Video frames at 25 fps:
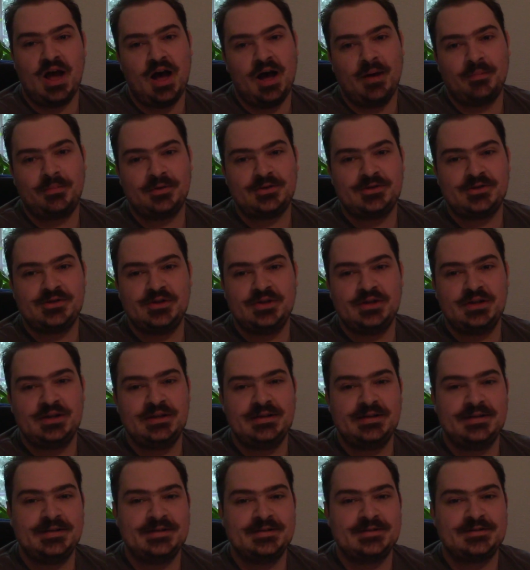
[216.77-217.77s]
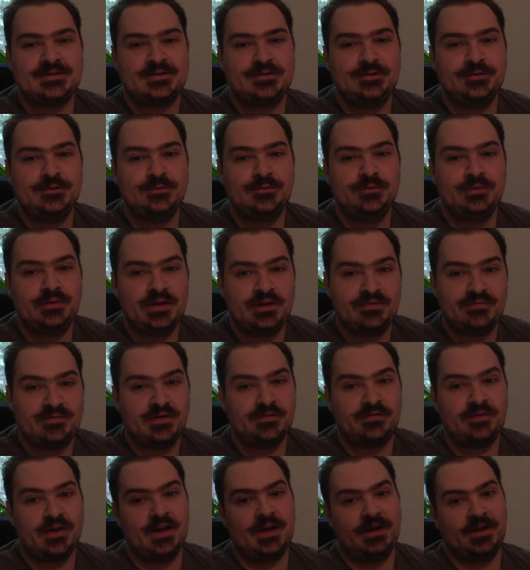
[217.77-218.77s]
opportunity is to live to
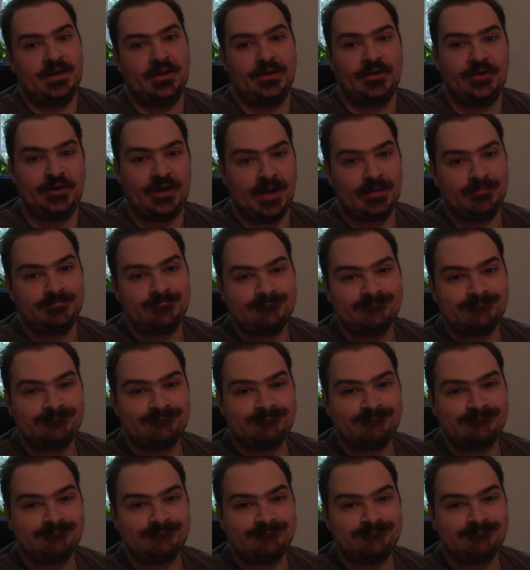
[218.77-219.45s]
fight another day.